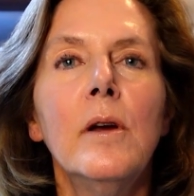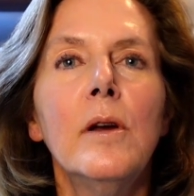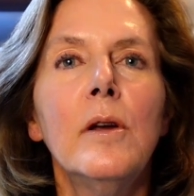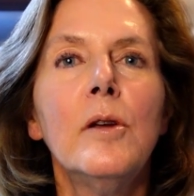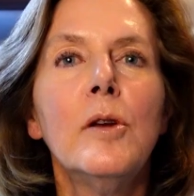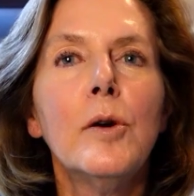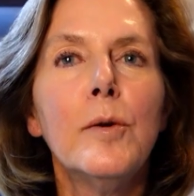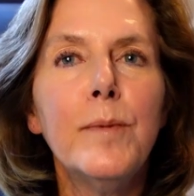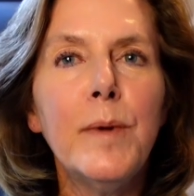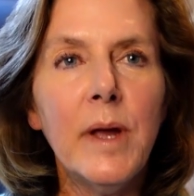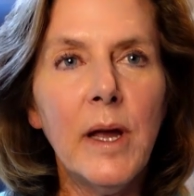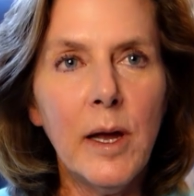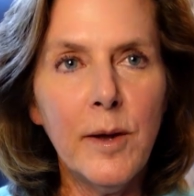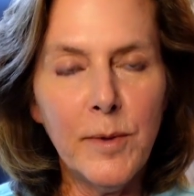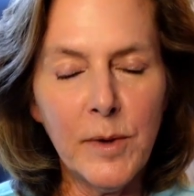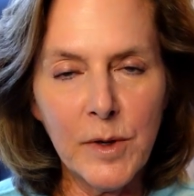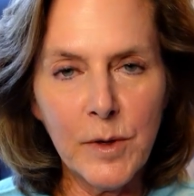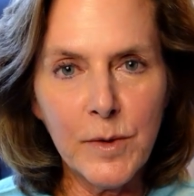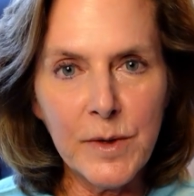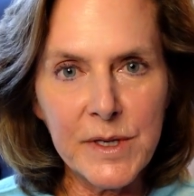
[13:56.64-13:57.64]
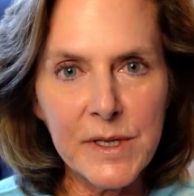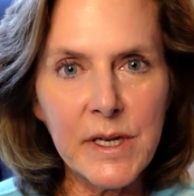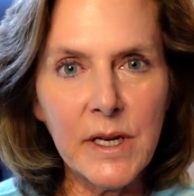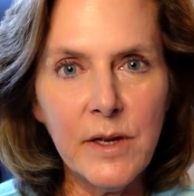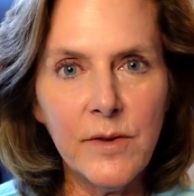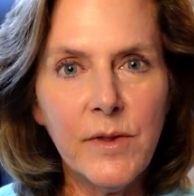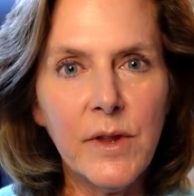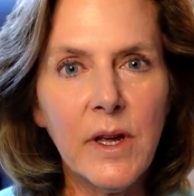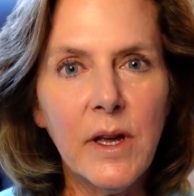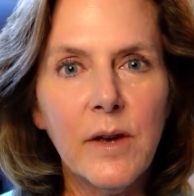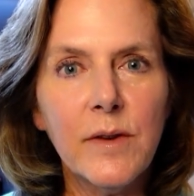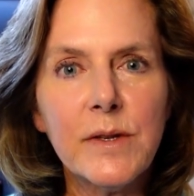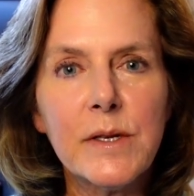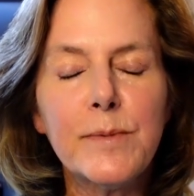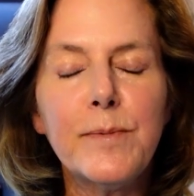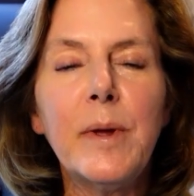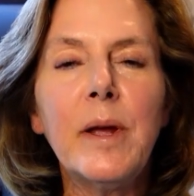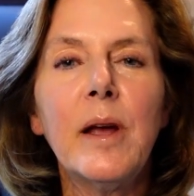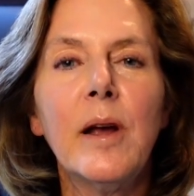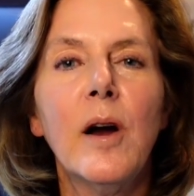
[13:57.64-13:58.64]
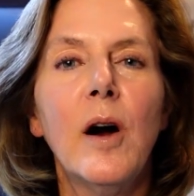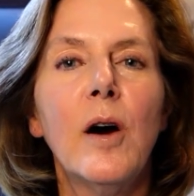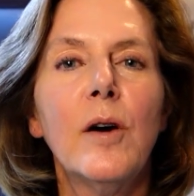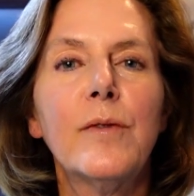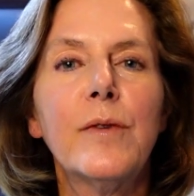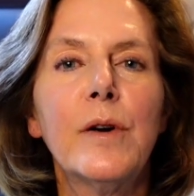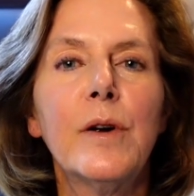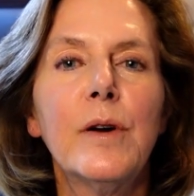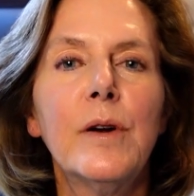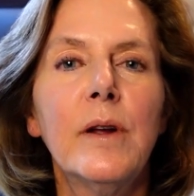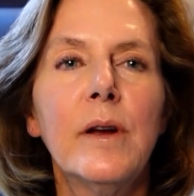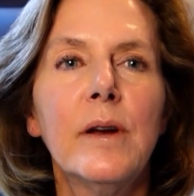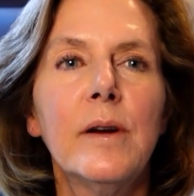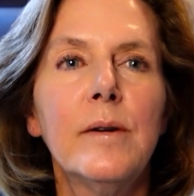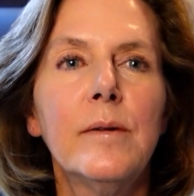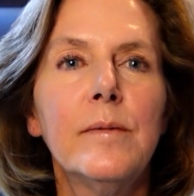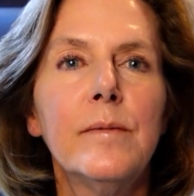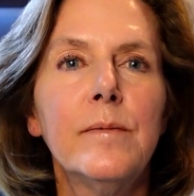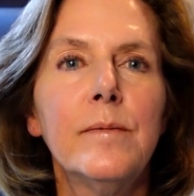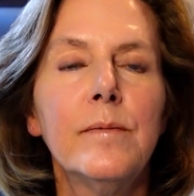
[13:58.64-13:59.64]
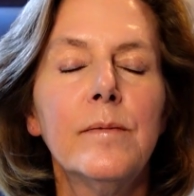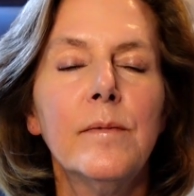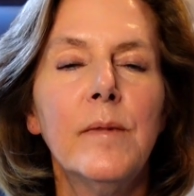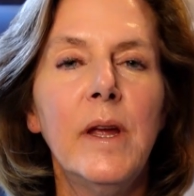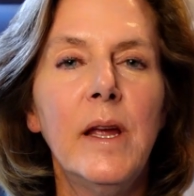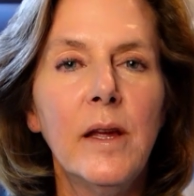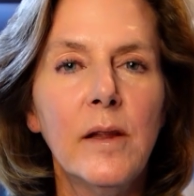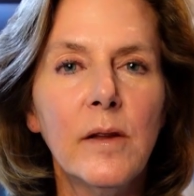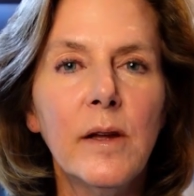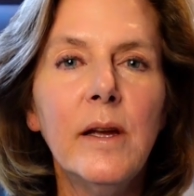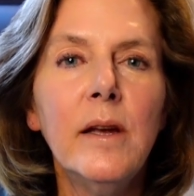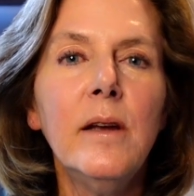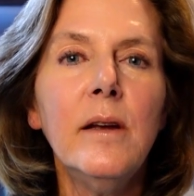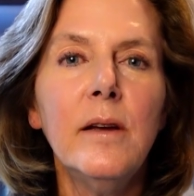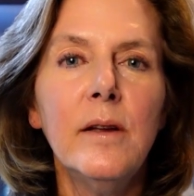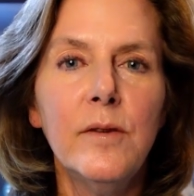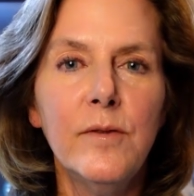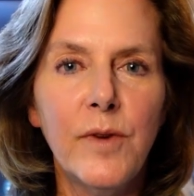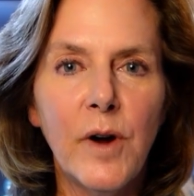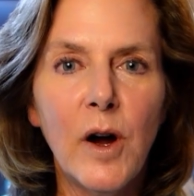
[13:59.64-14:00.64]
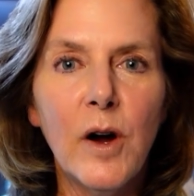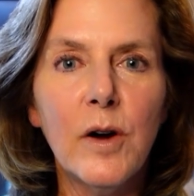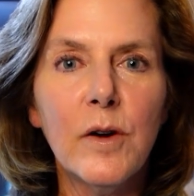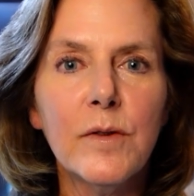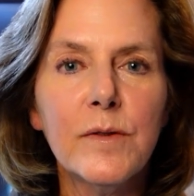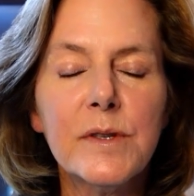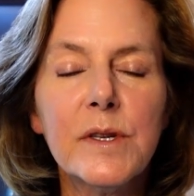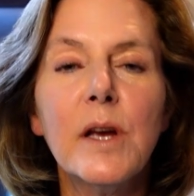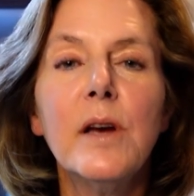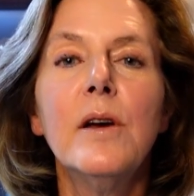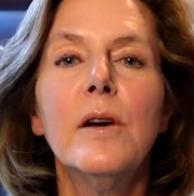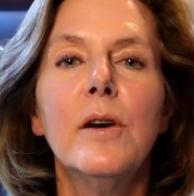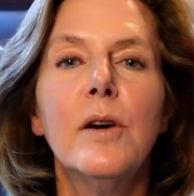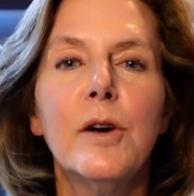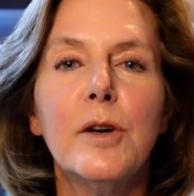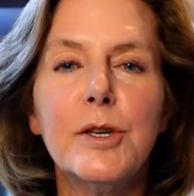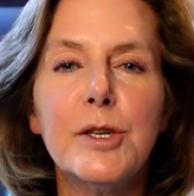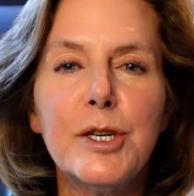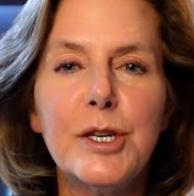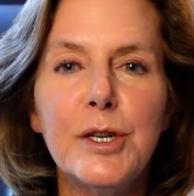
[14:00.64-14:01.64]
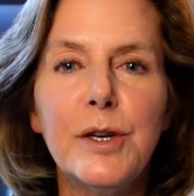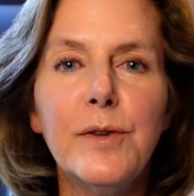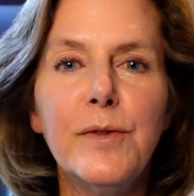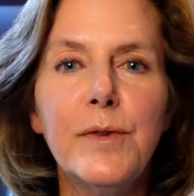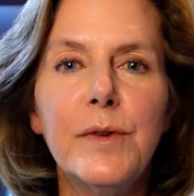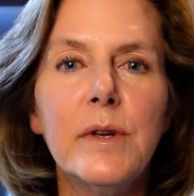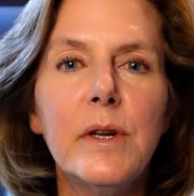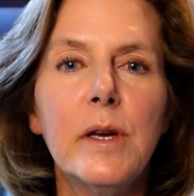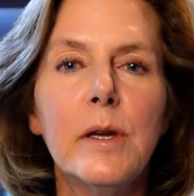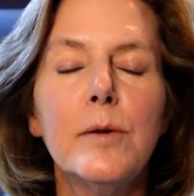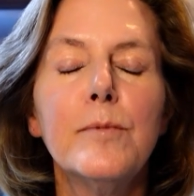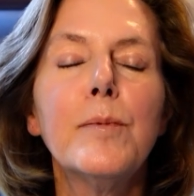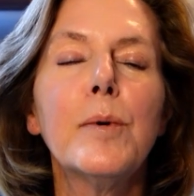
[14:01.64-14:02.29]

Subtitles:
you'll be able to receive the gifts being offered. Healing involves a shift in